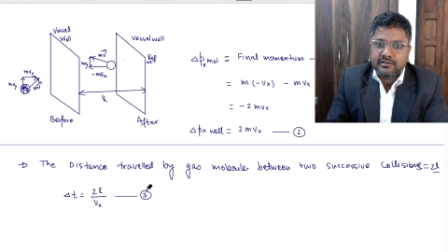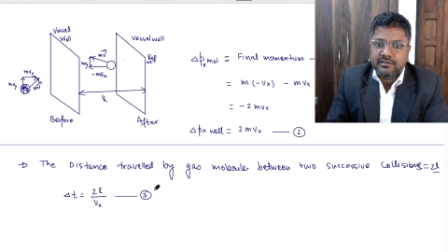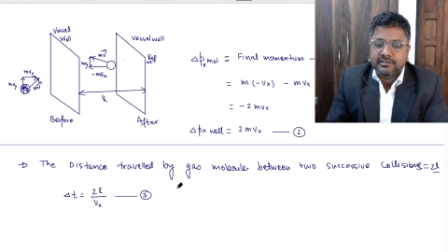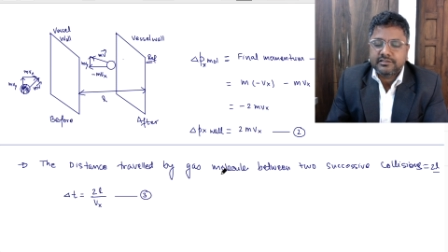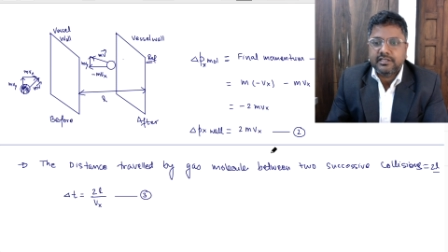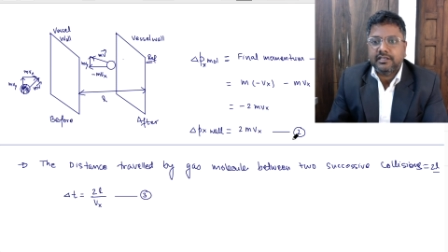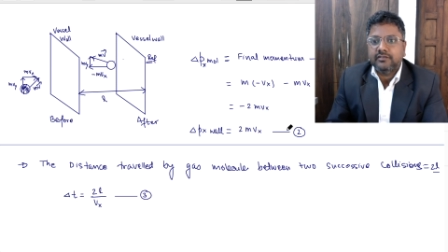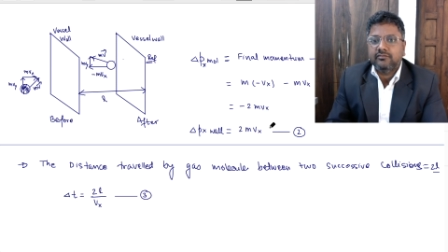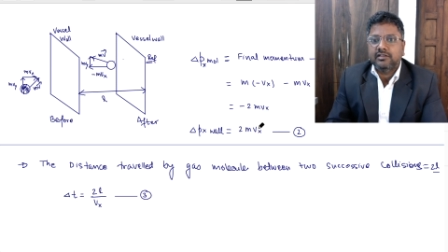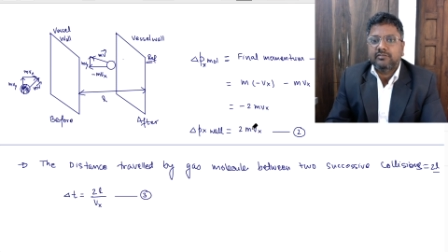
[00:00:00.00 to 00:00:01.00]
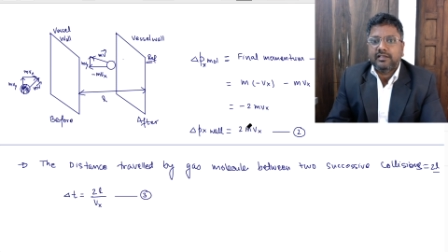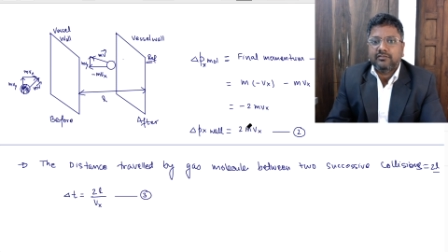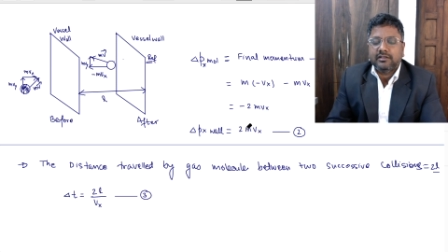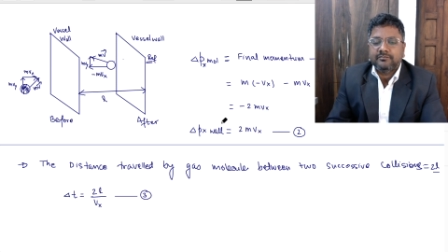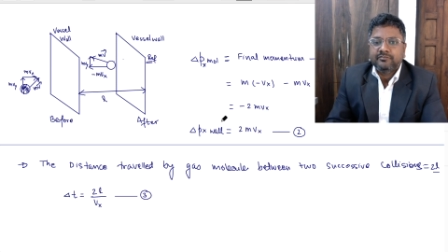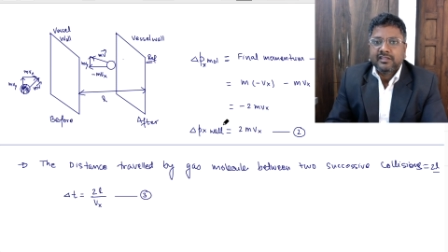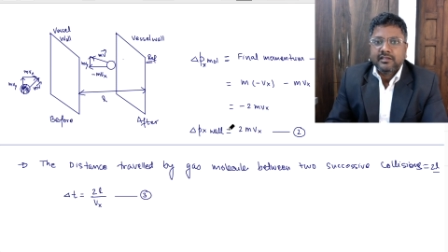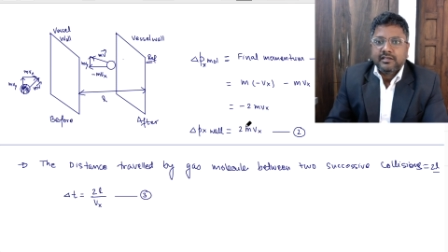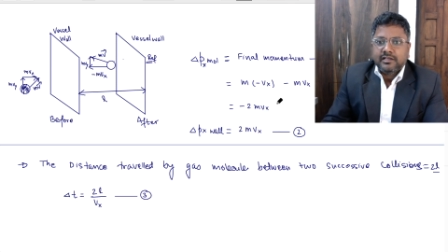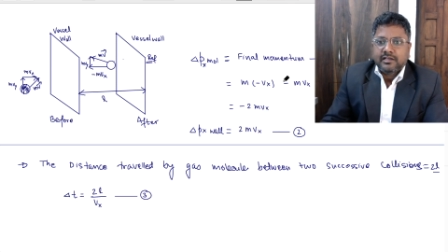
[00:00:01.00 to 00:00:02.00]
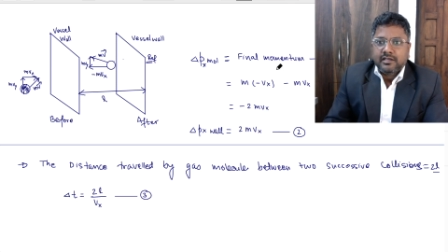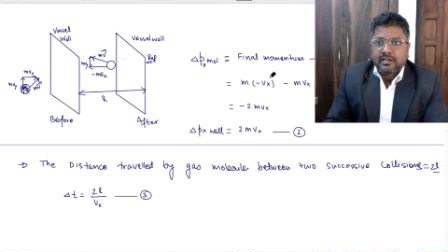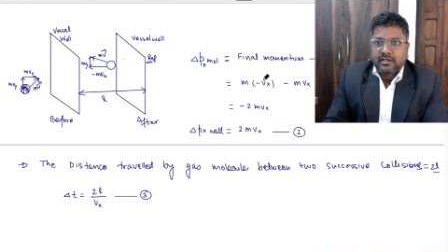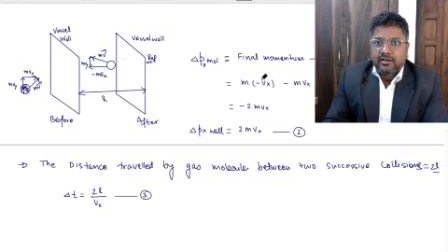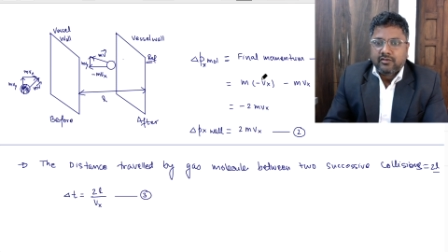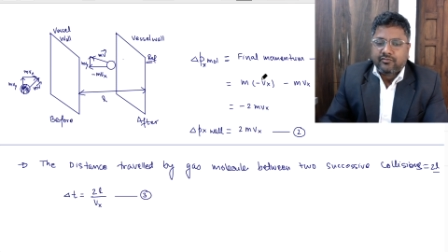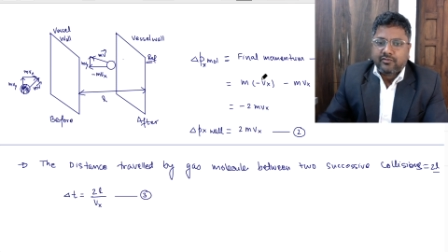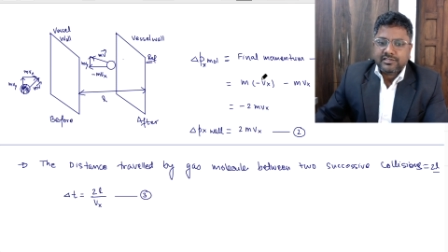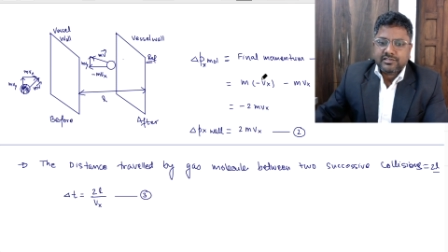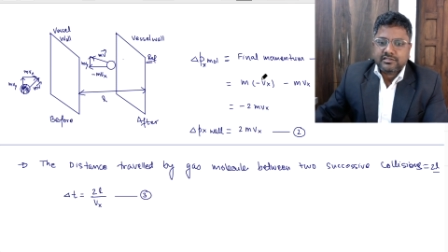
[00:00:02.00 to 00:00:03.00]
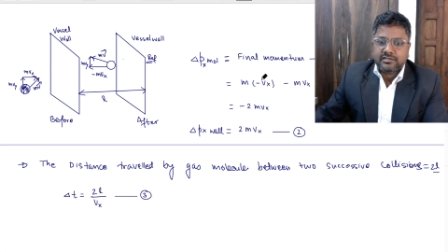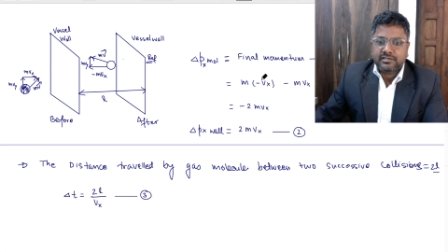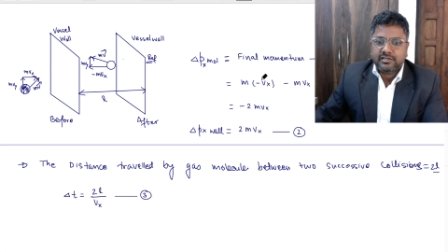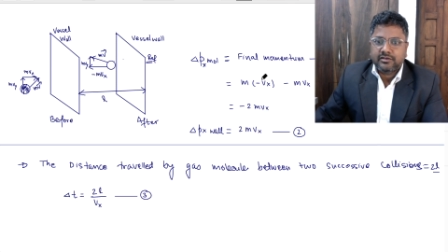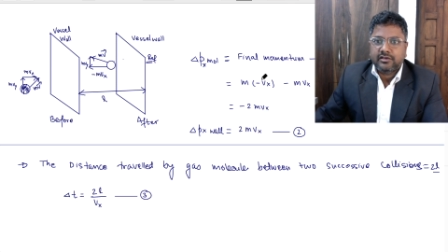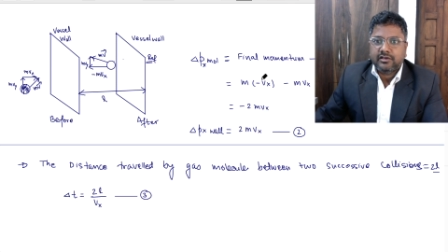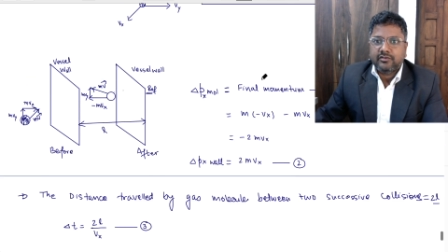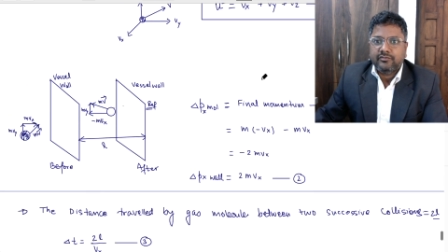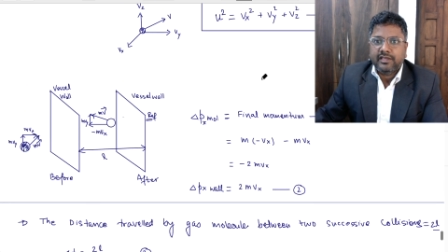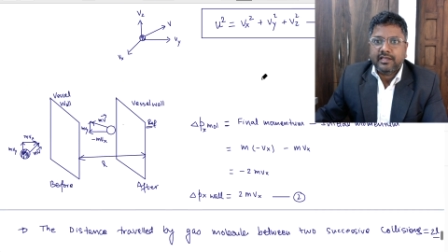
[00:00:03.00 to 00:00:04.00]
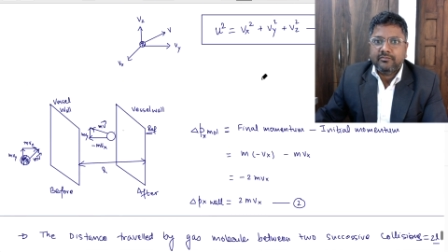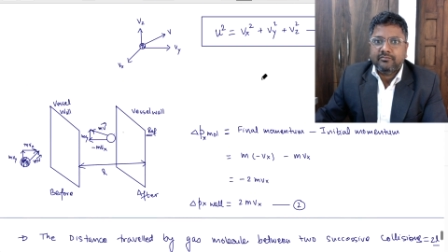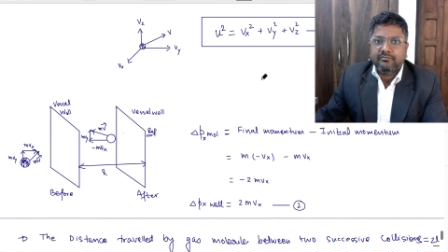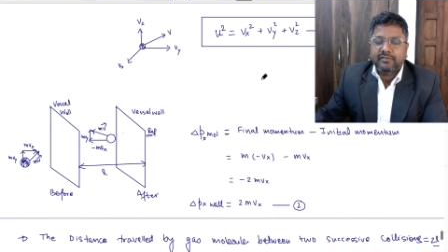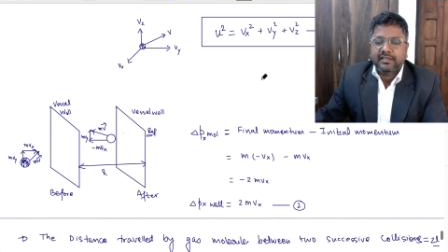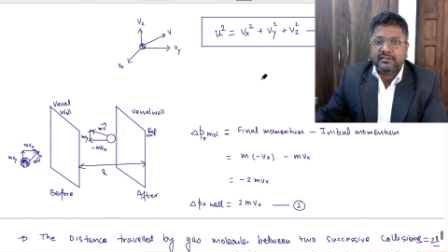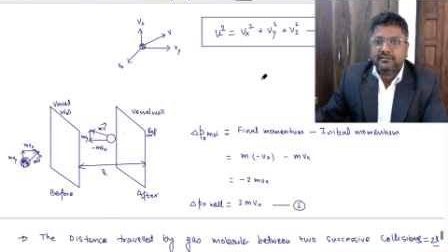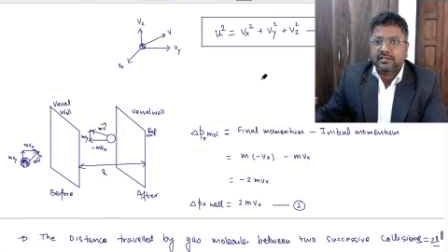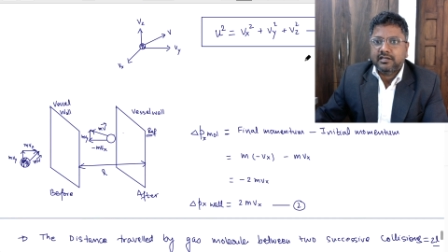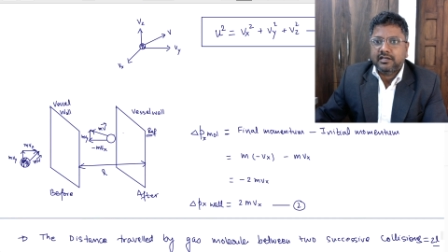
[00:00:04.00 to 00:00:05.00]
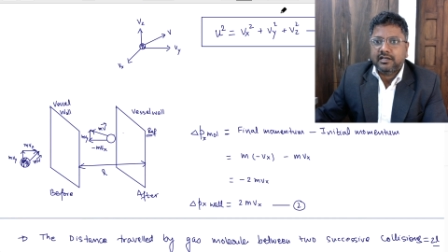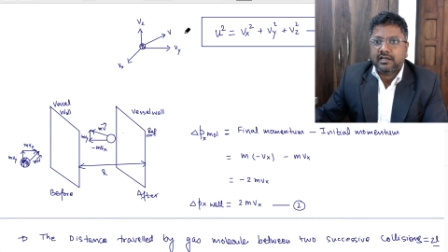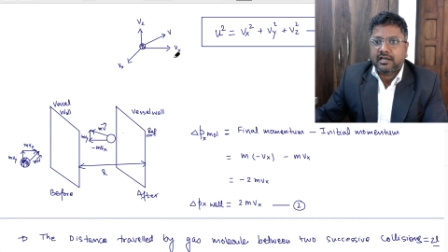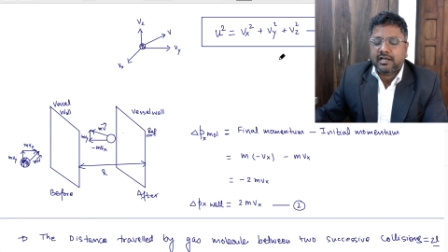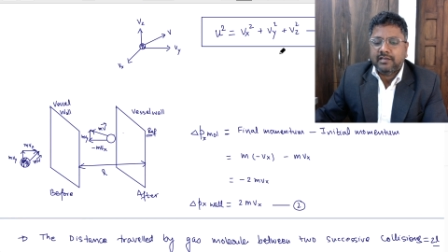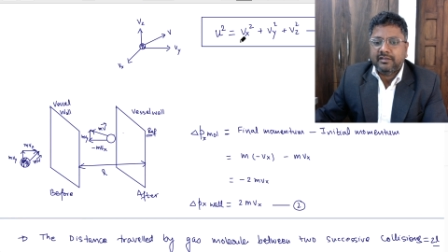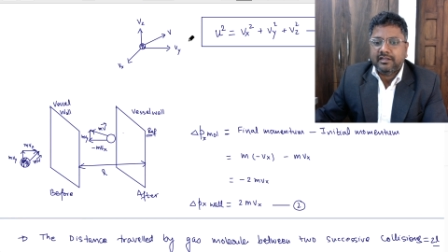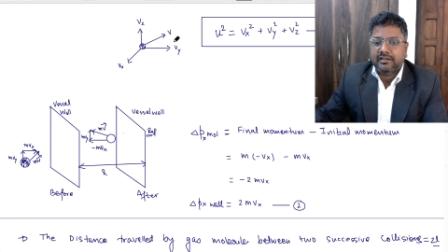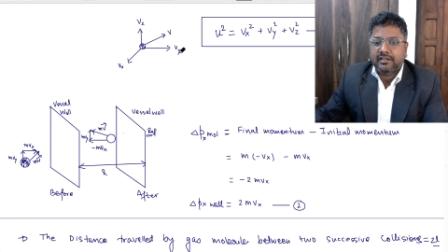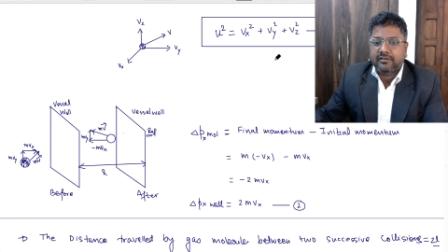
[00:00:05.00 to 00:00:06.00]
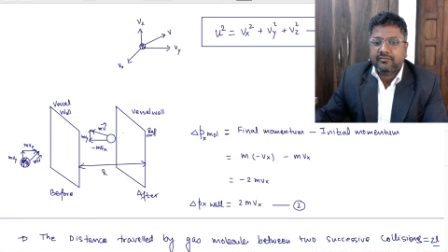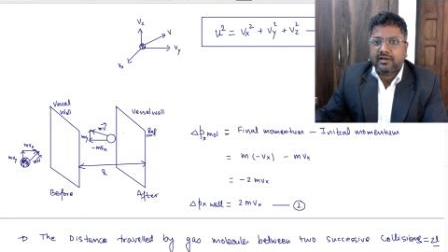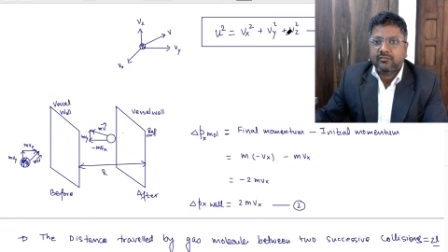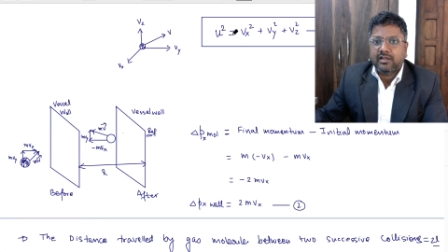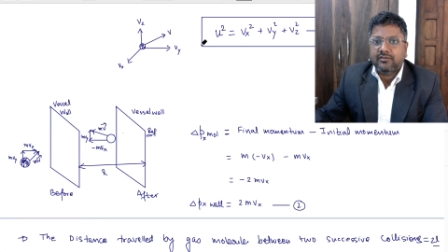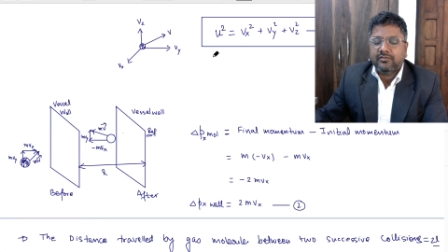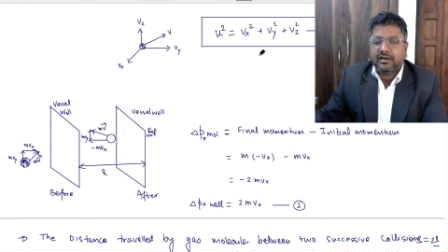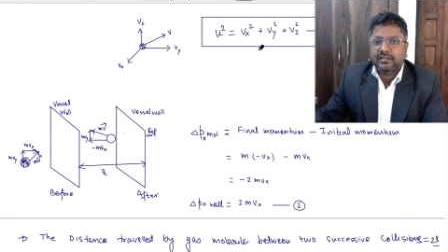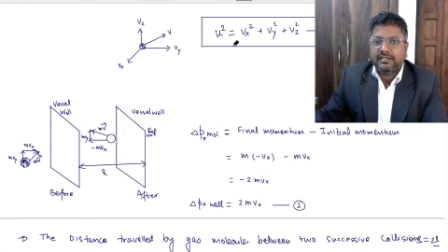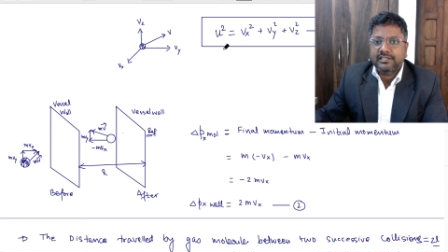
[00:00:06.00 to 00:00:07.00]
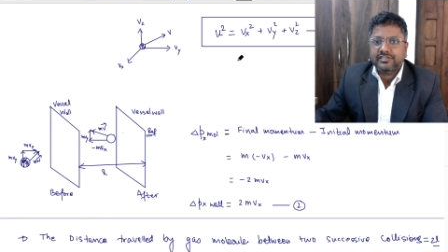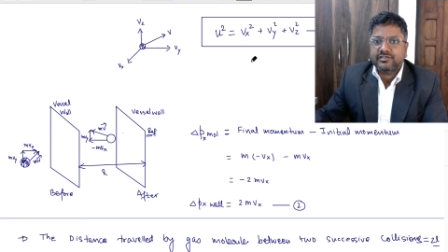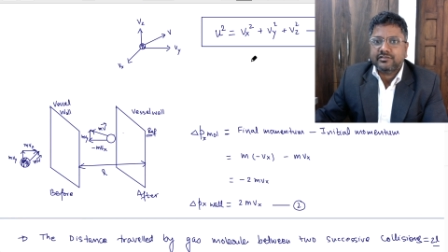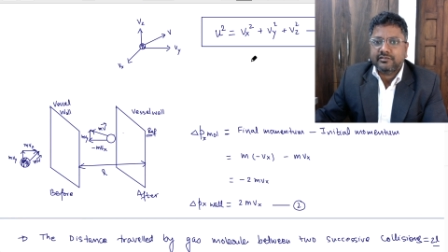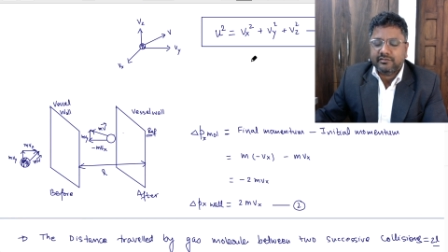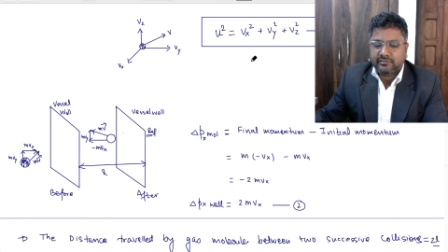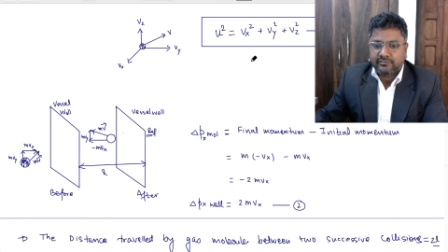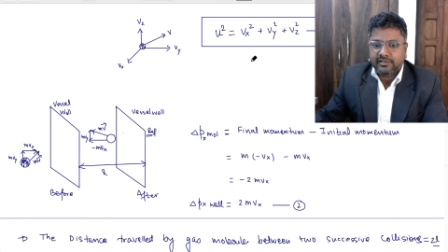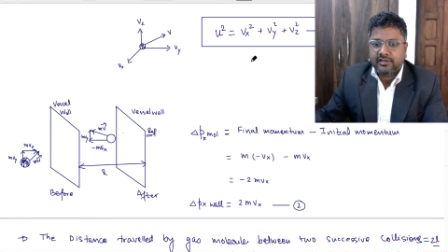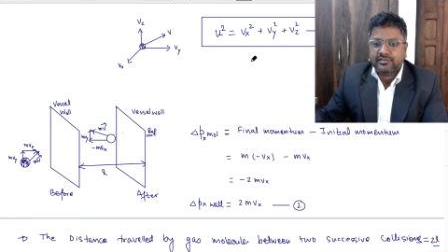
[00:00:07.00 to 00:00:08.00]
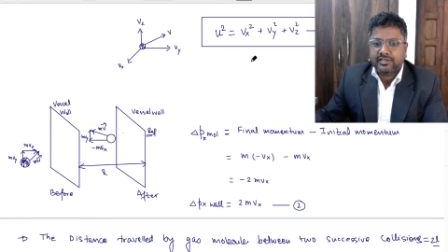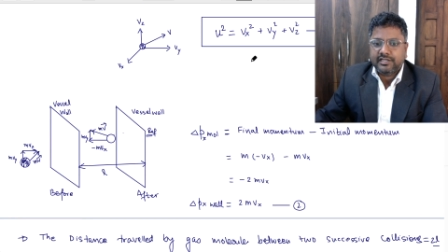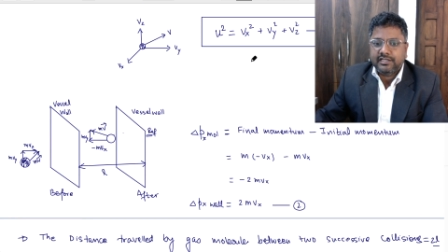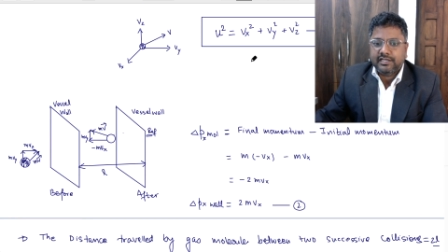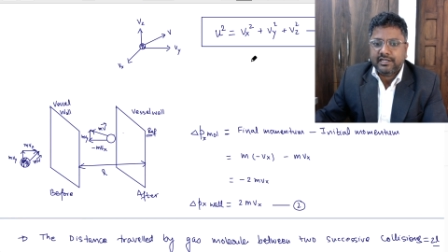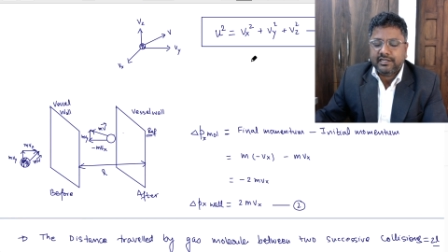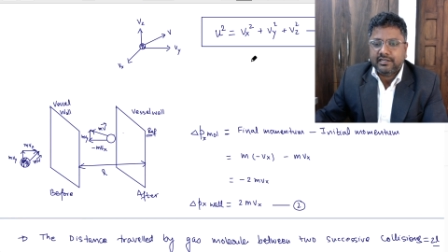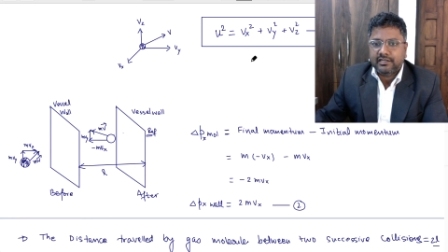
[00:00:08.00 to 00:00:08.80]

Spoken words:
See, one by one. First, we have make the formula for this velocity and